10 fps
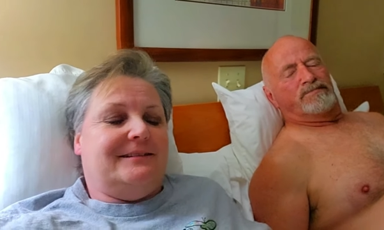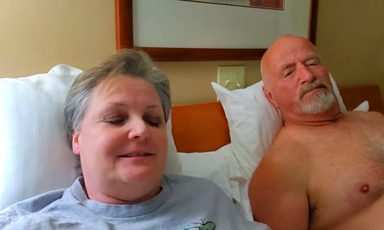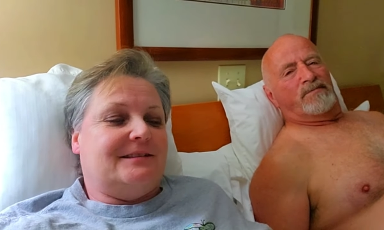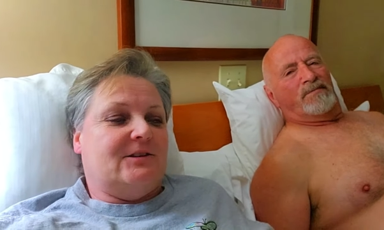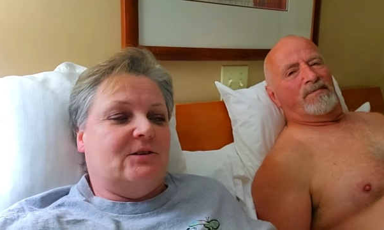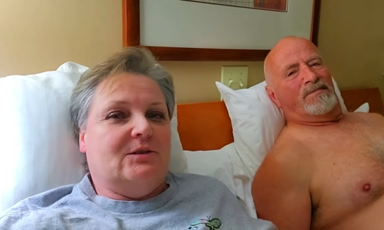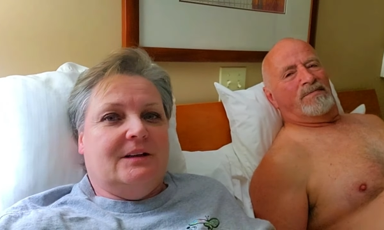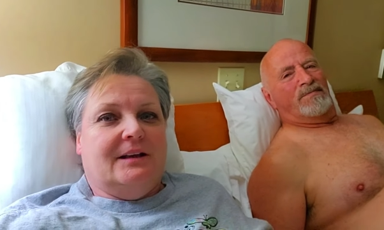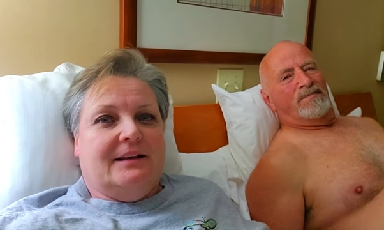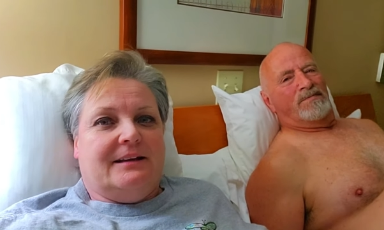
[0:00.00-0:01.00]
Speaker 1: so
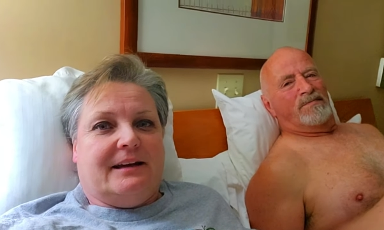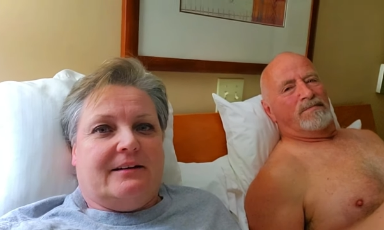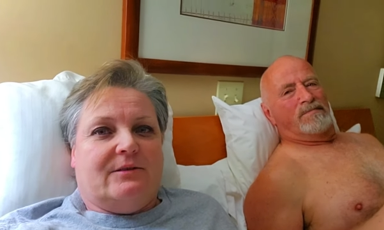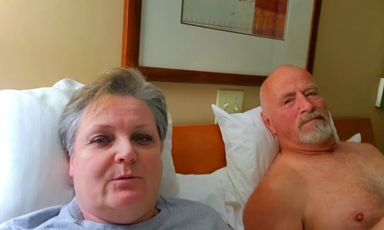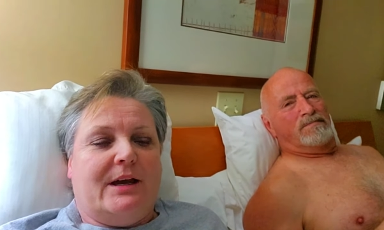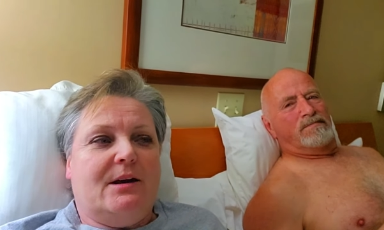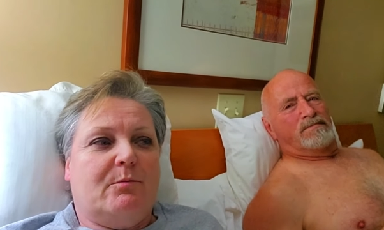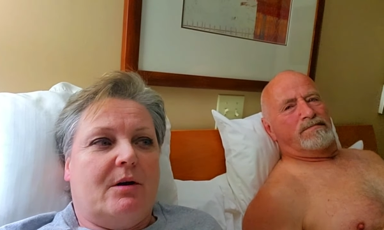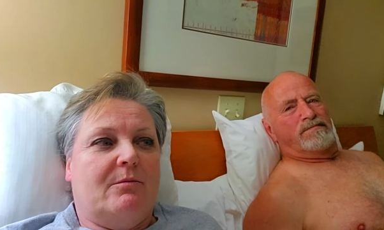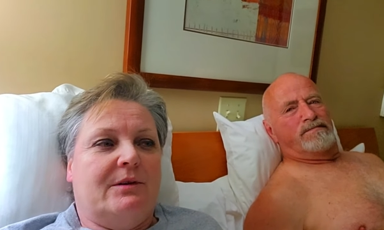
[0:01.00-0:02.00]
yeah, we had
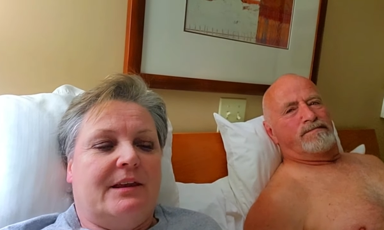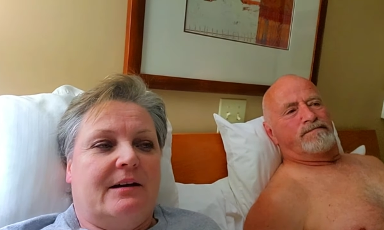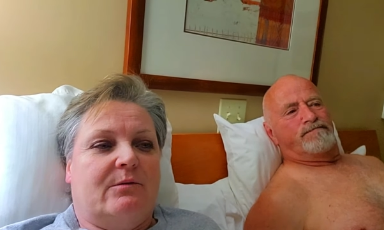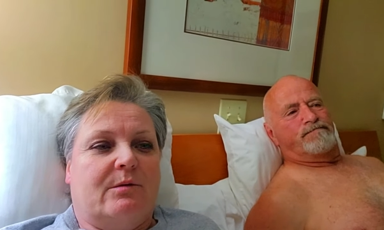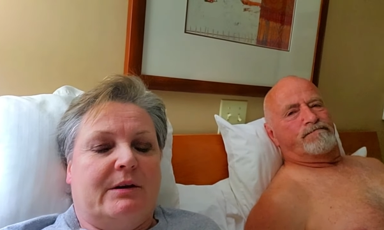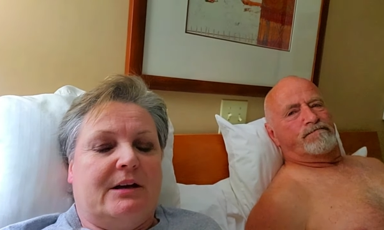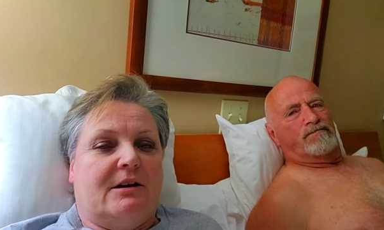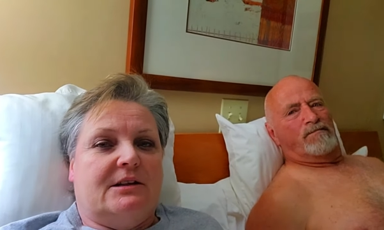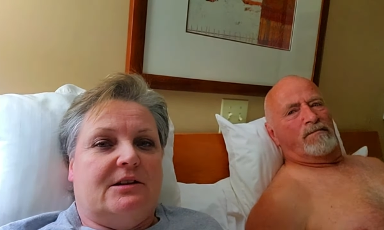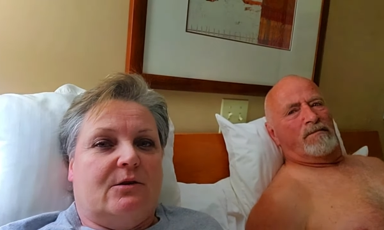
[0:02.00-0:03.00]
a problem with that when we got to the